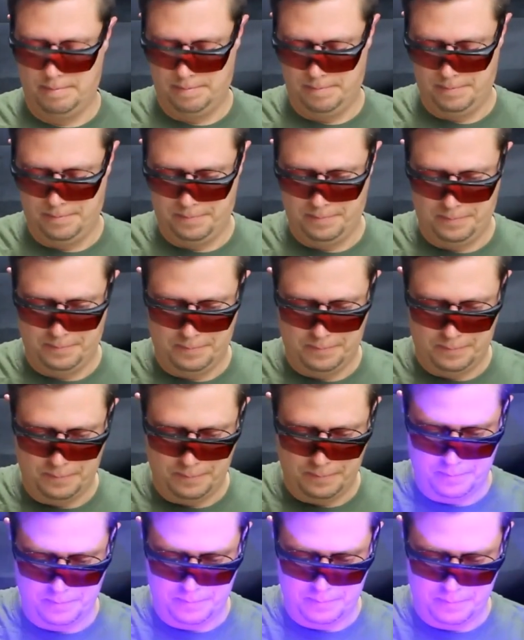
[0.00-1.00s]

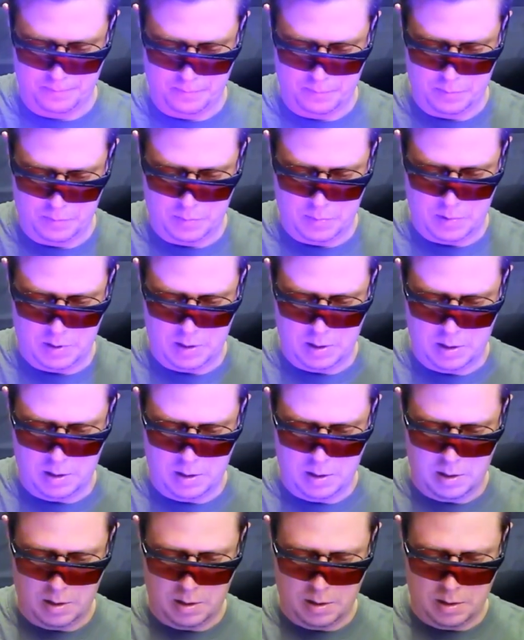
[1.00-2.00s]

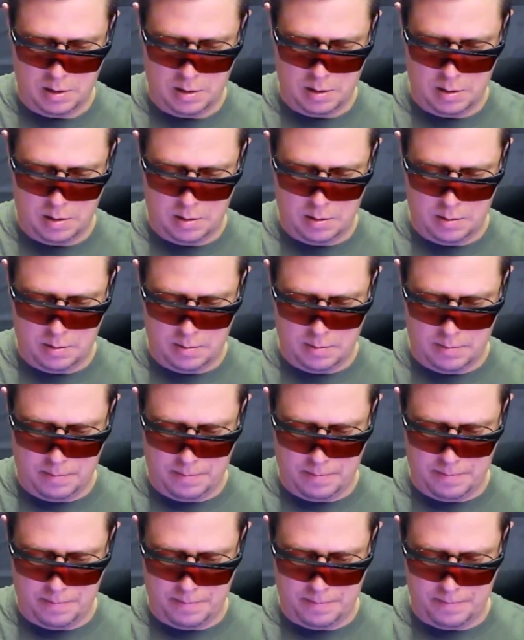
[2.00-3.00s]

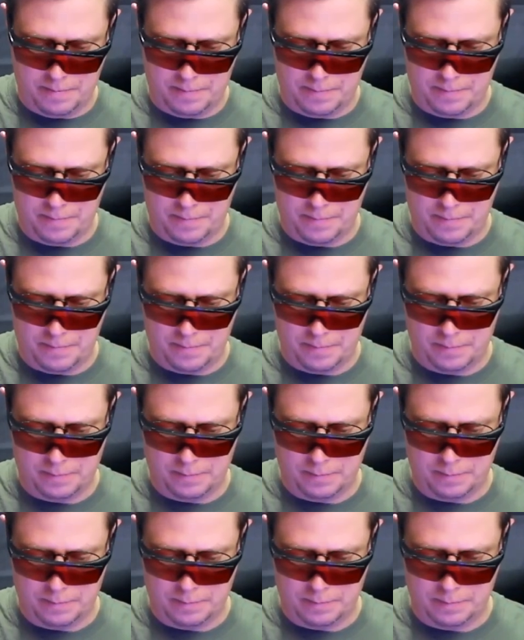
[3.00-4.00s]

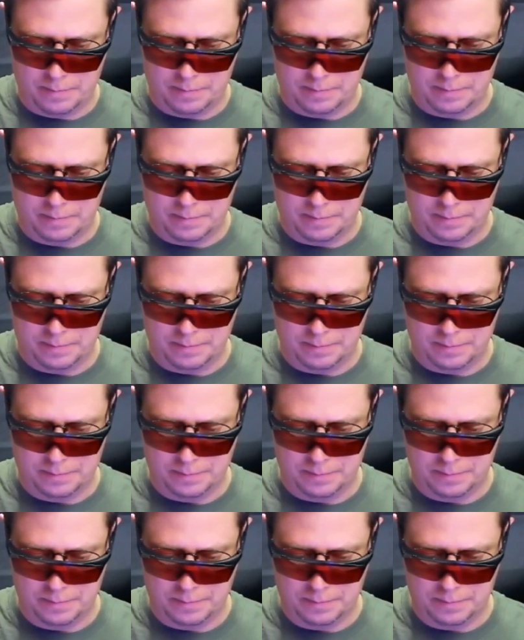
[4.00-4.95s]
Nobody speaks.